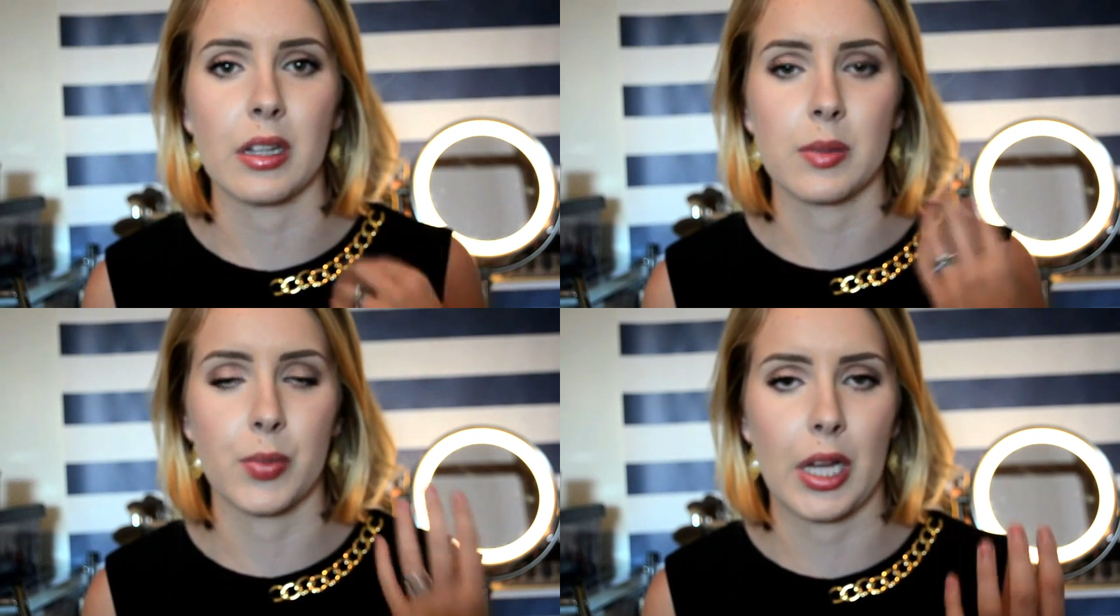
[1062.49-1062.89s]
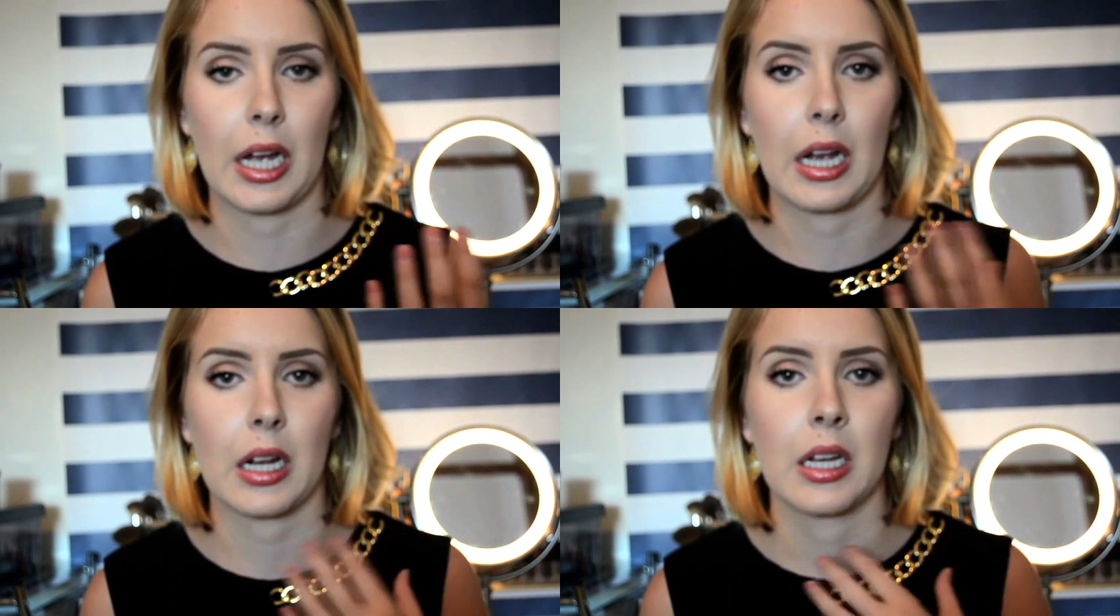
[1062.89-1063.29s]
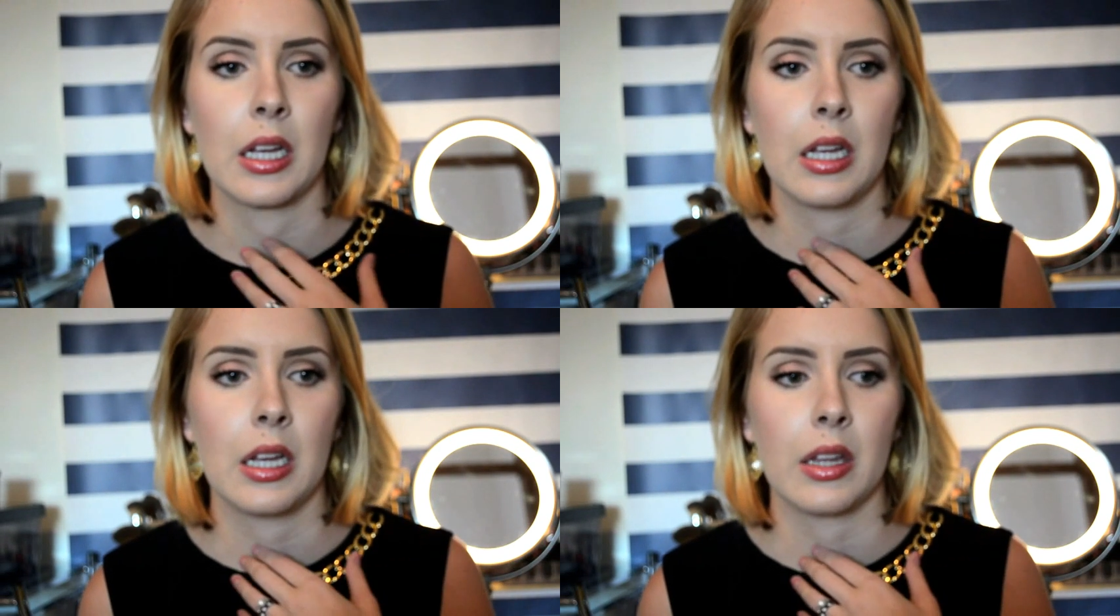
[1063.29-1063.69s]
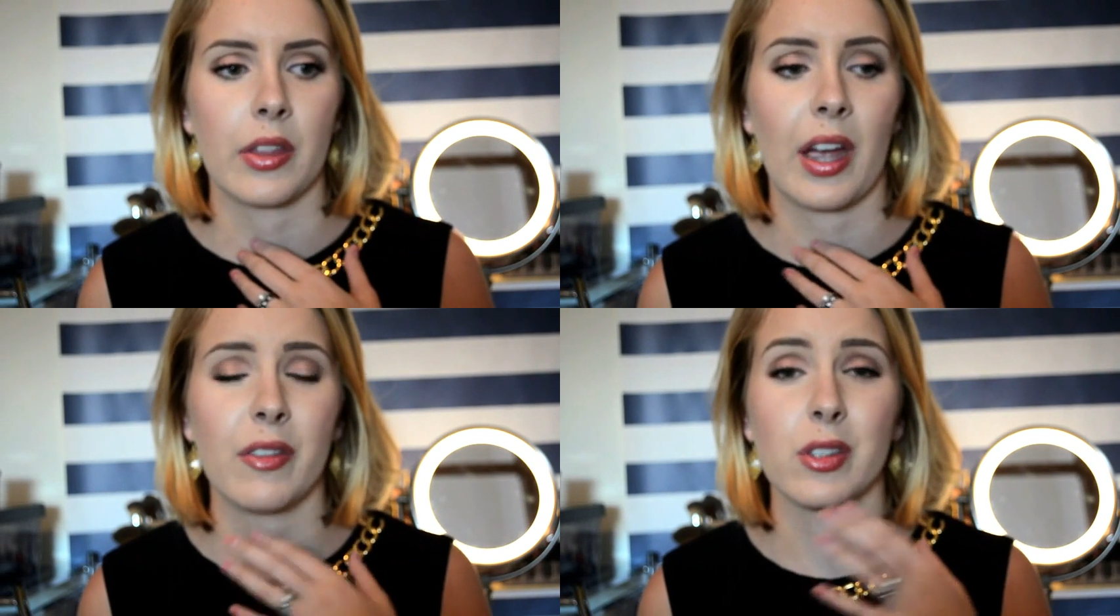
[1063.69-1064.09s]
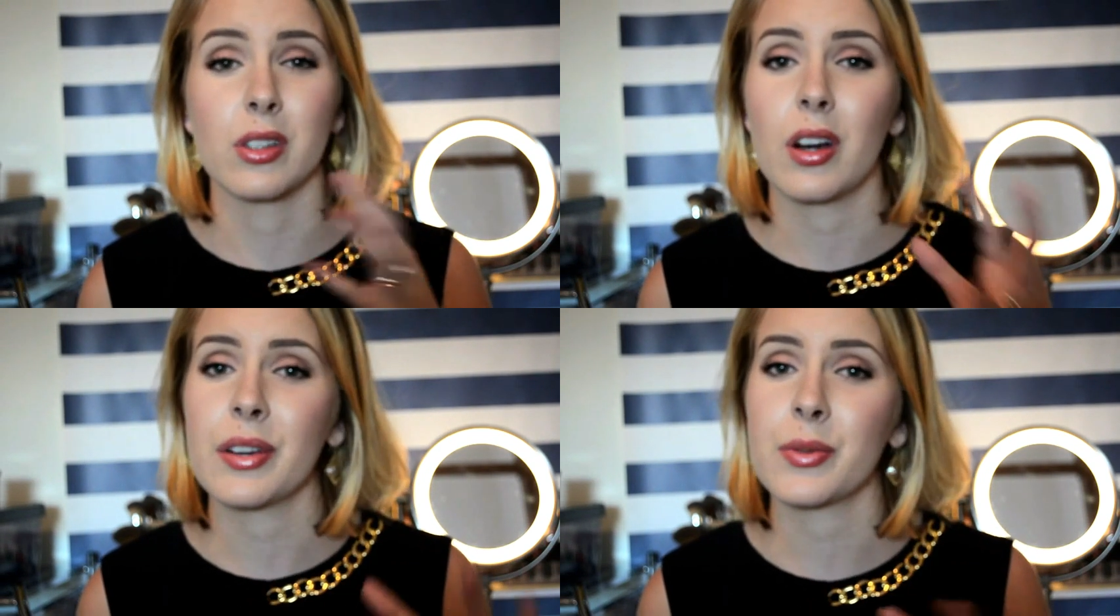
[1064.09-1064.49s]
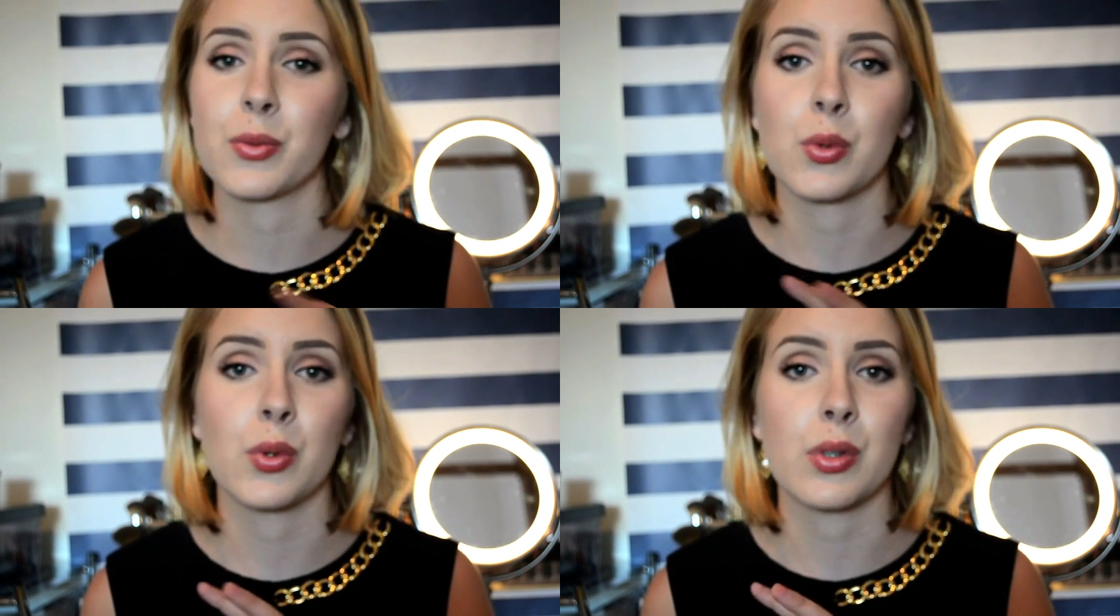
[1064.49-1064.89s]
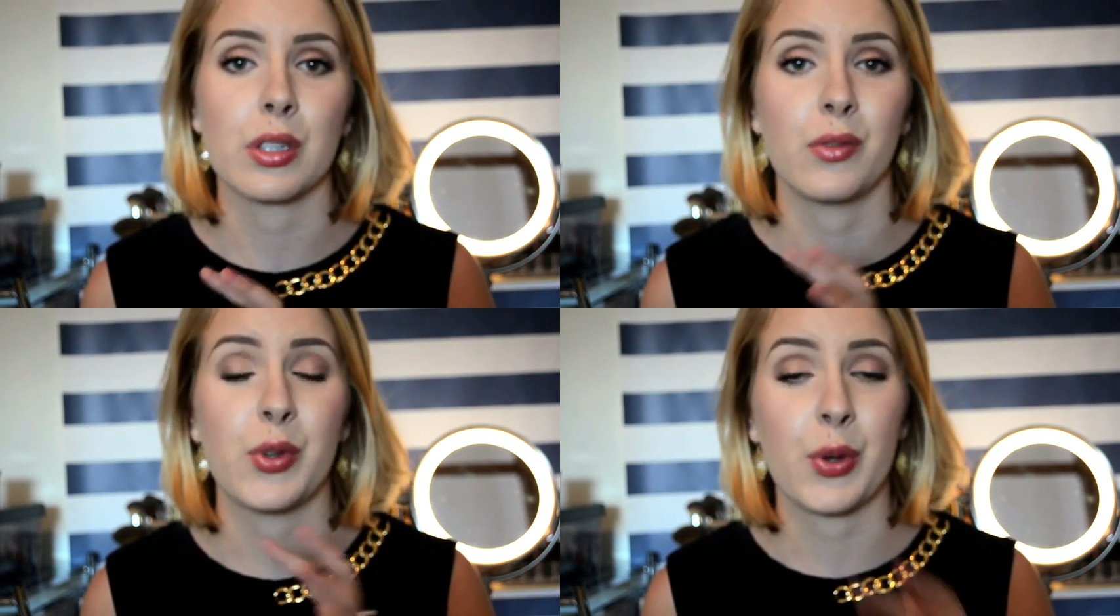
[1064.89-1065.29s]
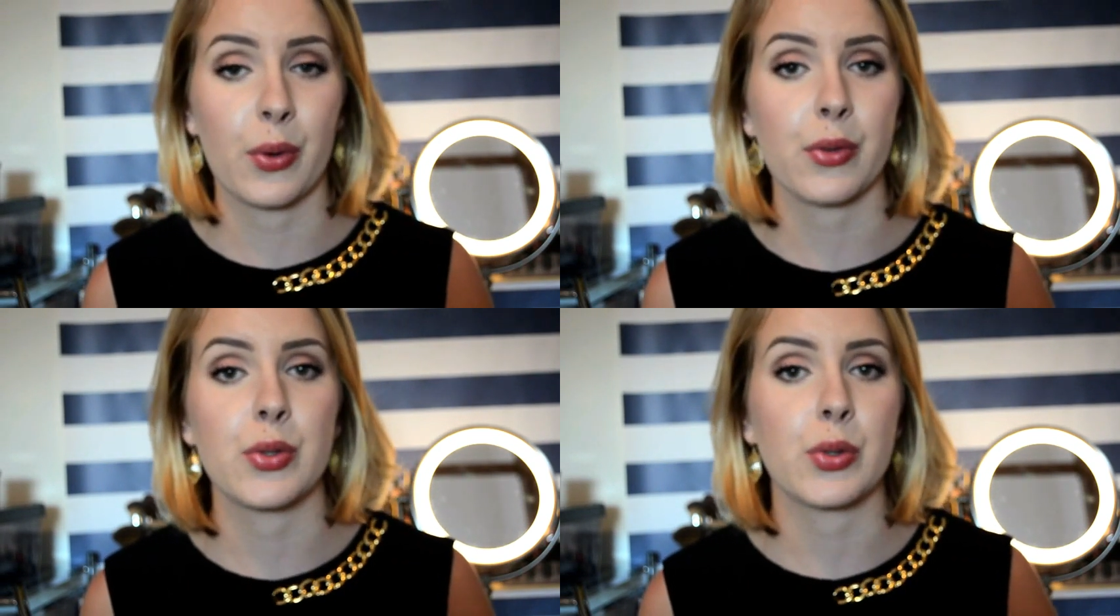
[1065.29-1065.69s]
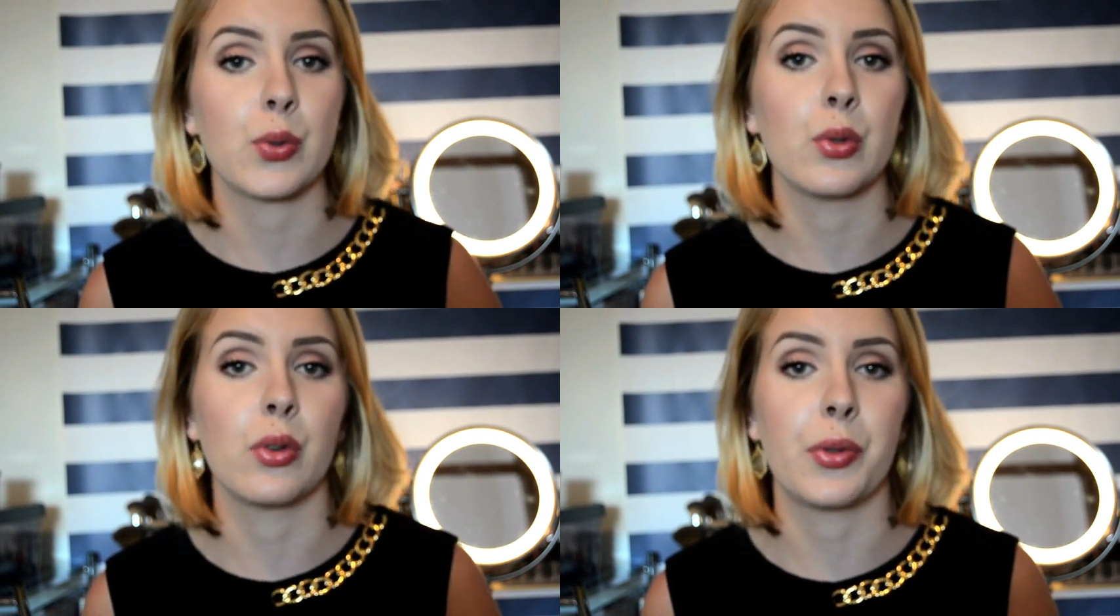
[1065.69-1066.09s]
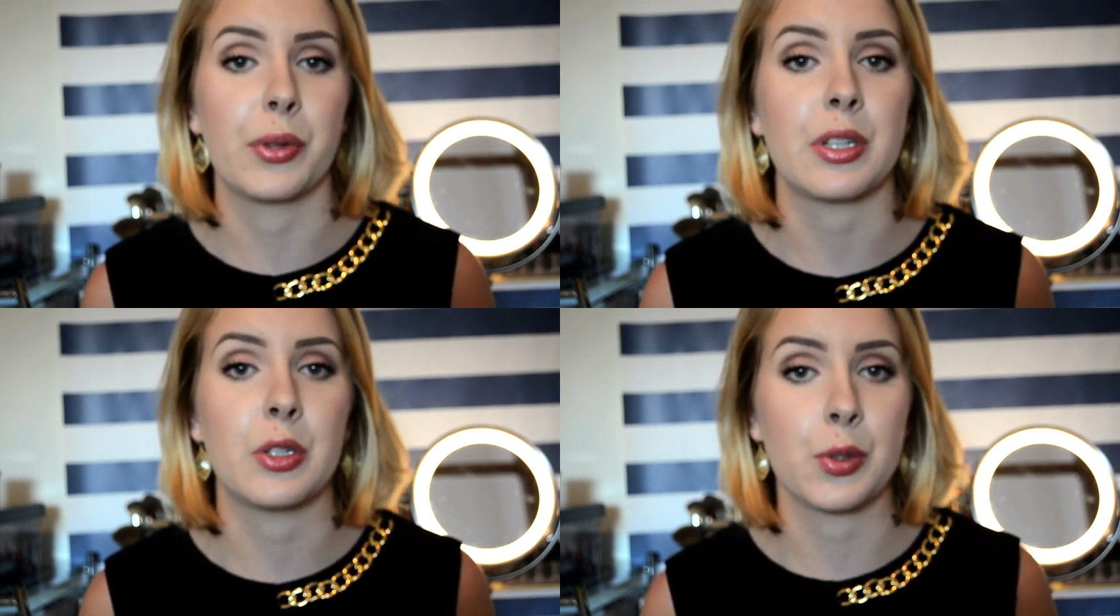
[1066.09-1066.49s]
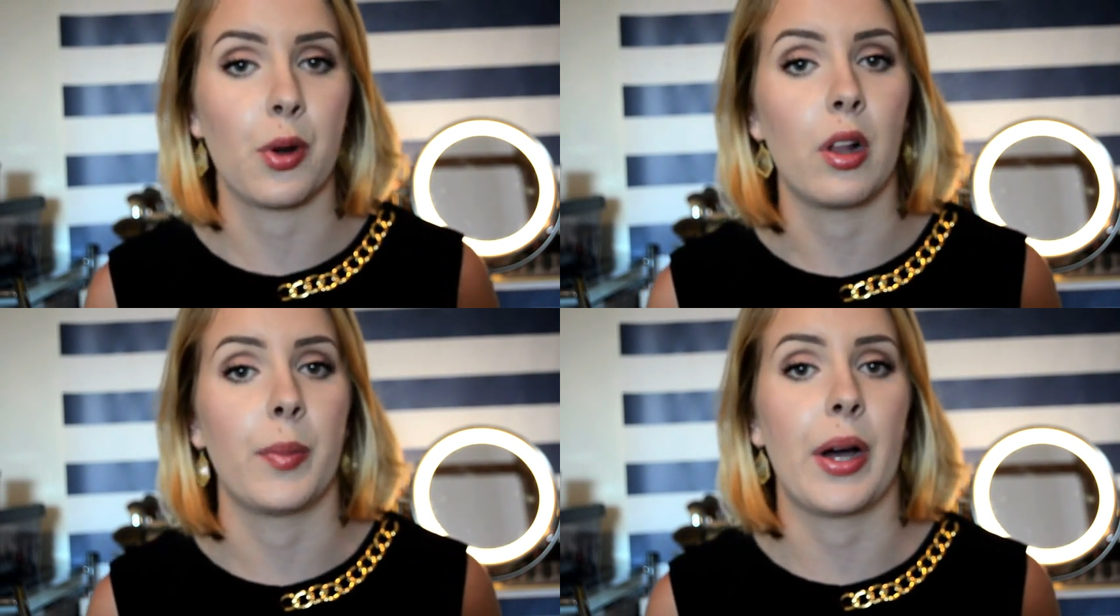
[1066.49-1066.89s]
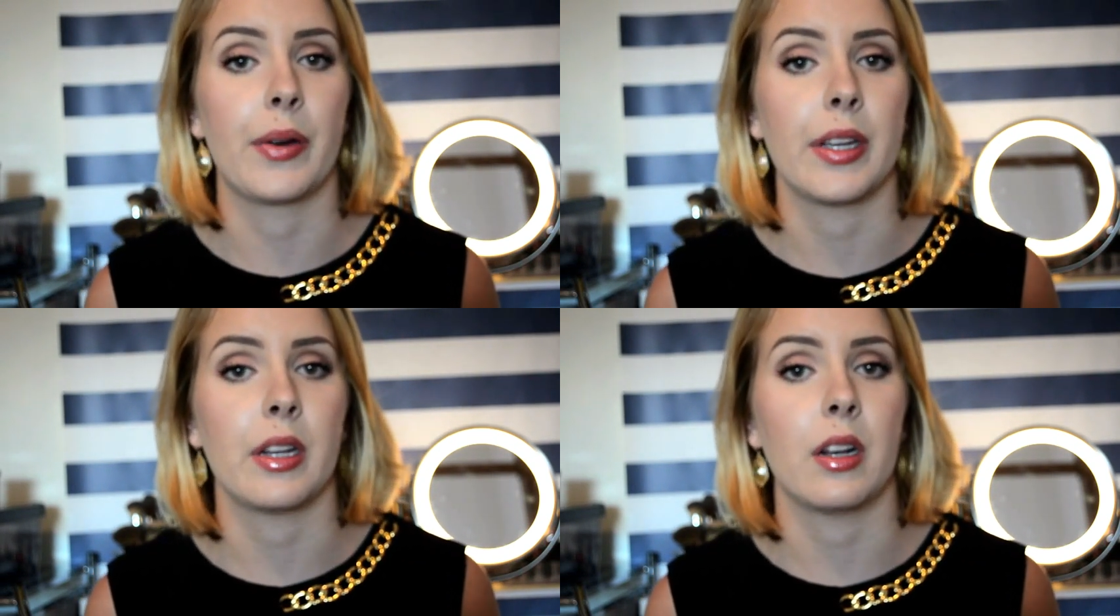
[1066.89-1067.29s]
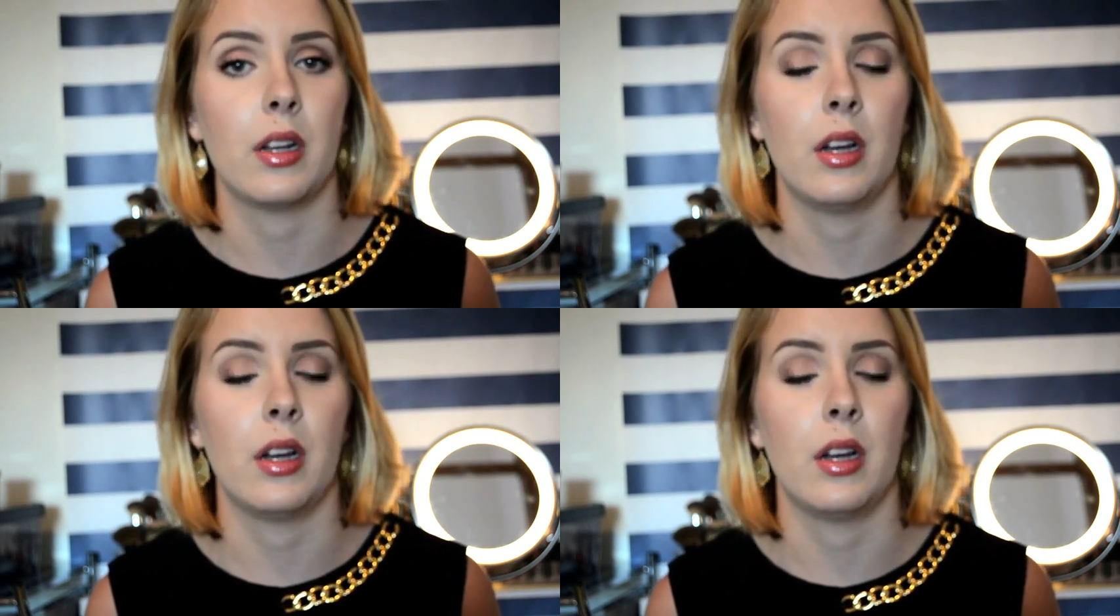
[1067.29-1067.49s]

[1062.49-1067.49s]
It's black. They have a lot of different rules, and if you go to the school, they'll teach you all about it,